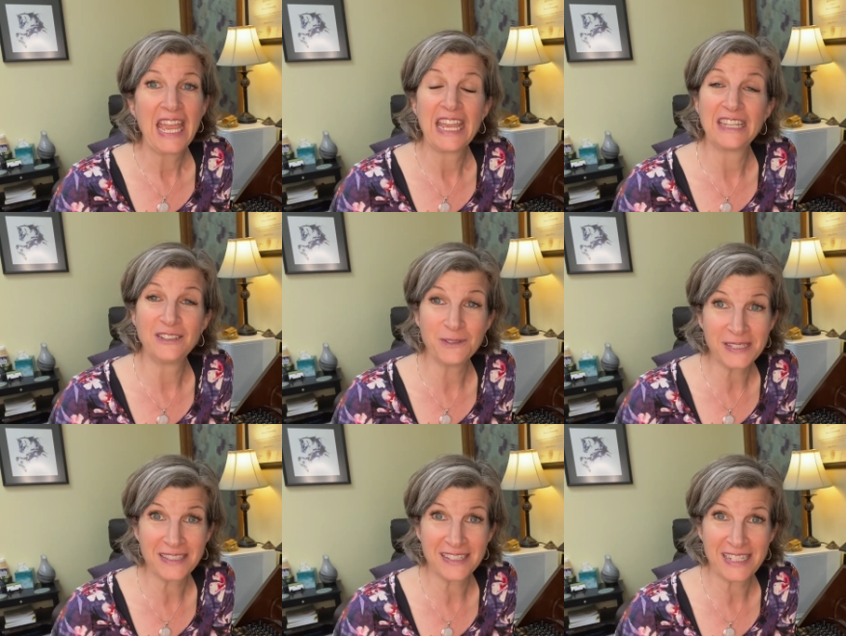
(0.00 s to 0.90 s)
in
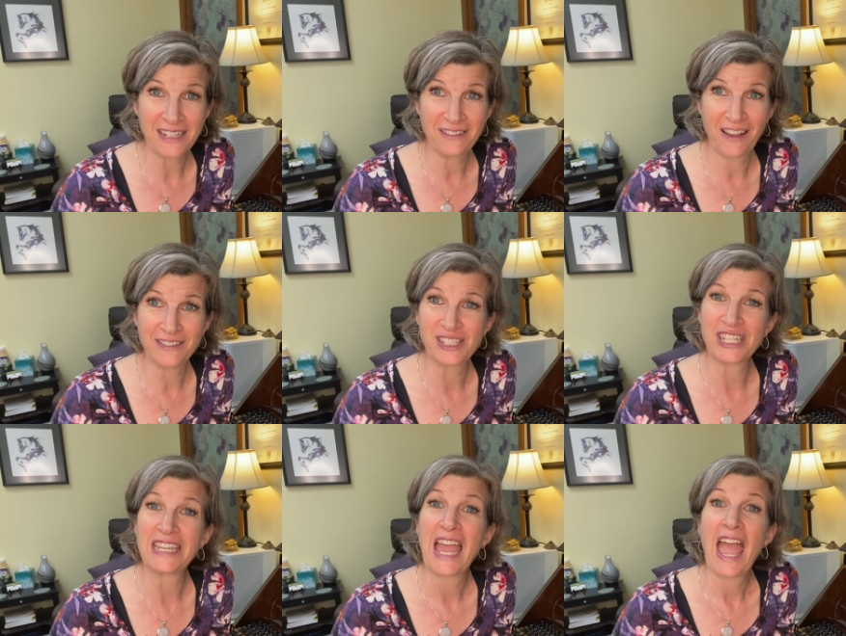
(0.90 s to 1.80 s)
using this
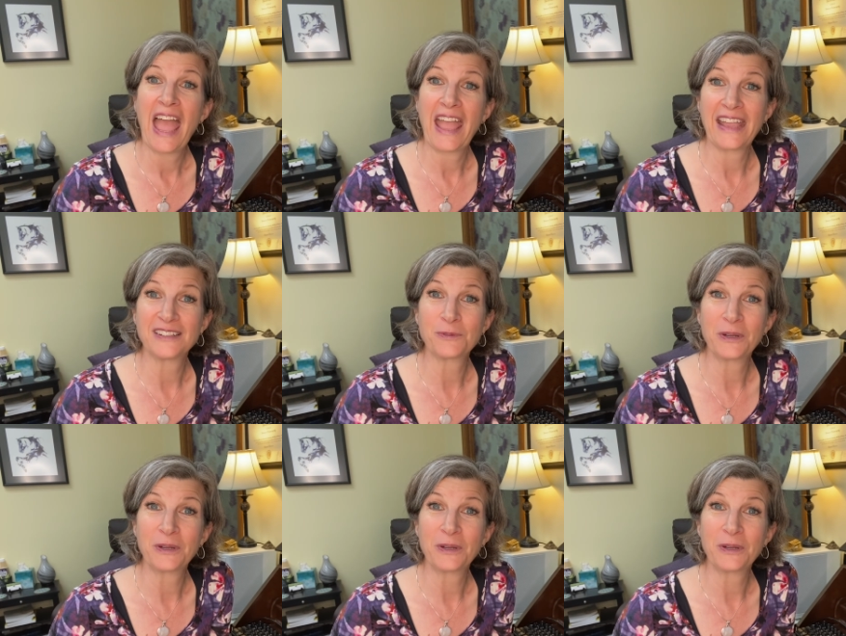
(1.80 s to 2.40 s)
technology, and